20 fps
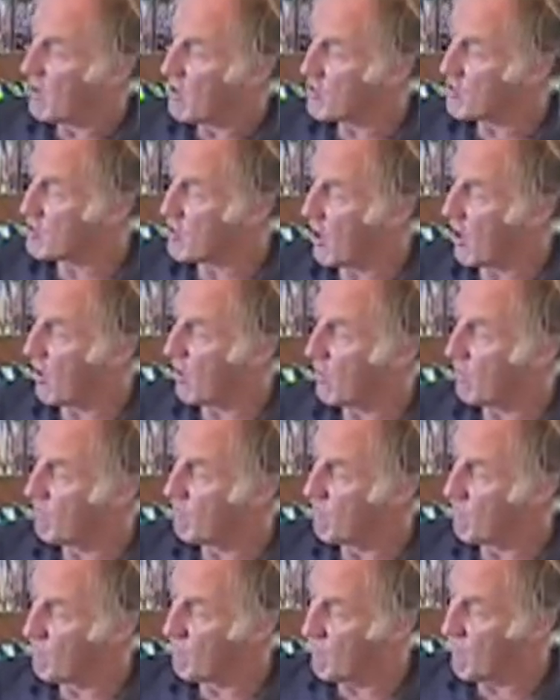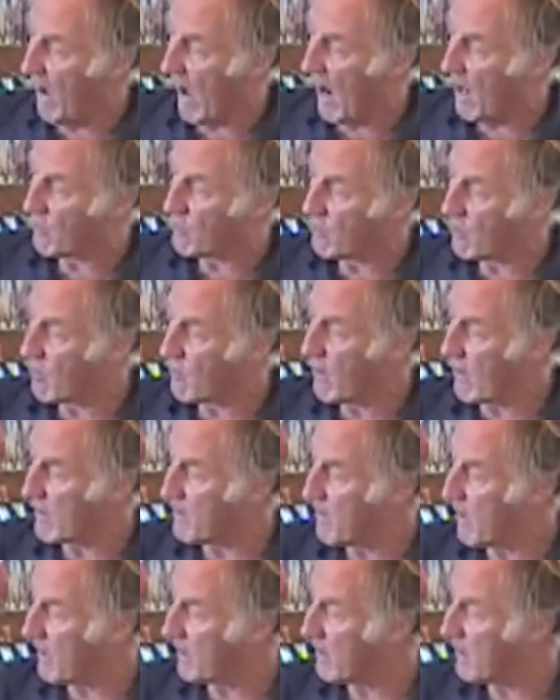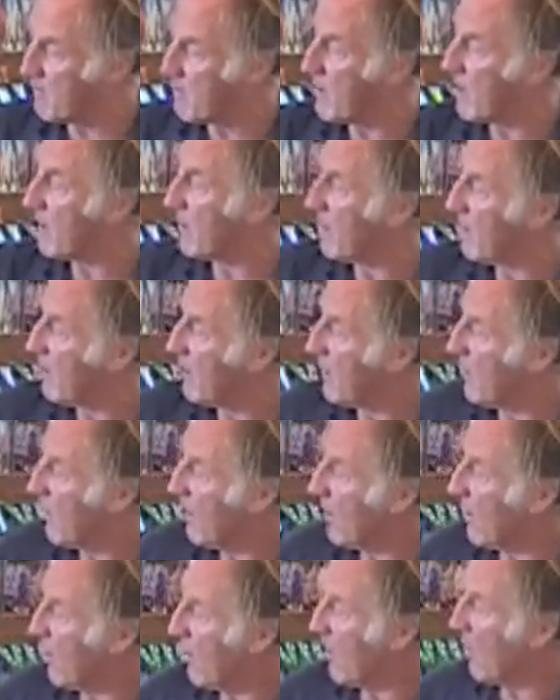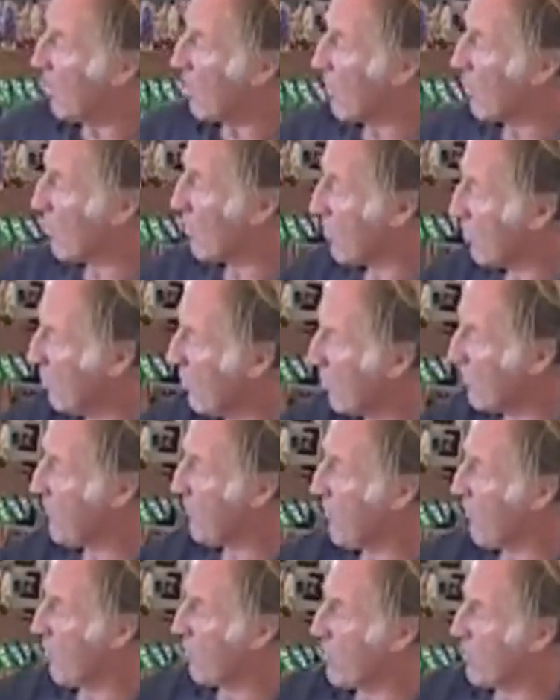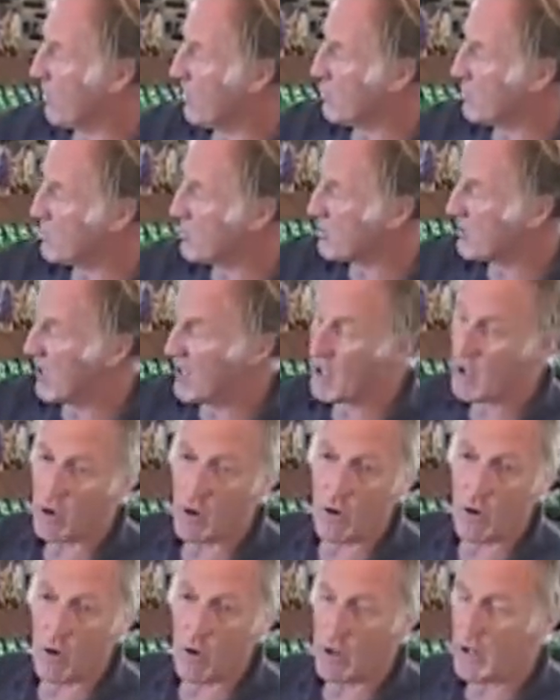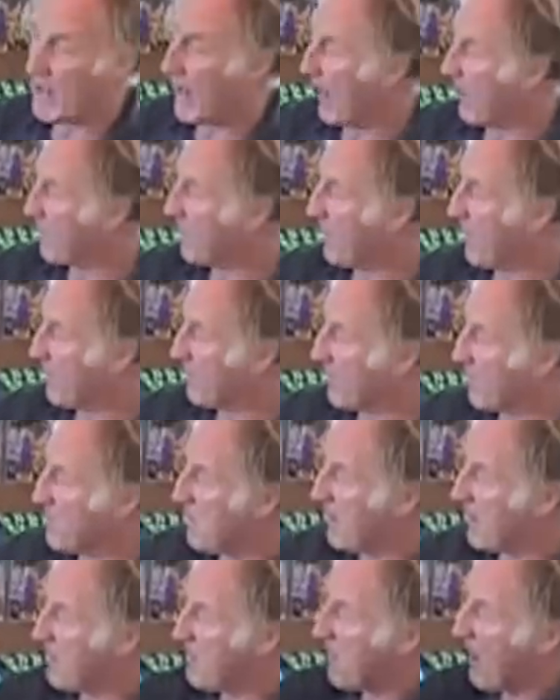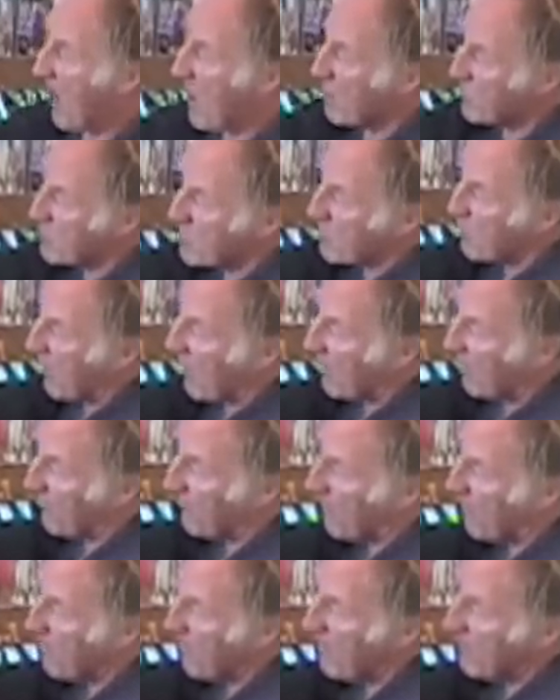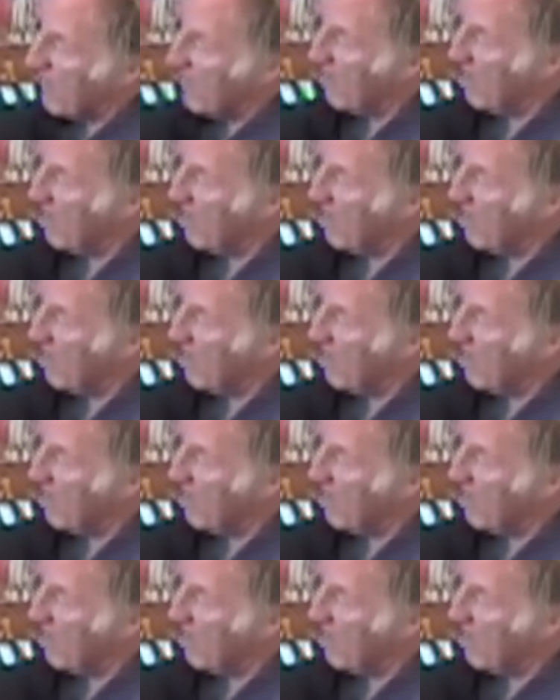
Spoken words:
So I do not recommend them. Look for single early, like for instance Mickey Mouse is one of them.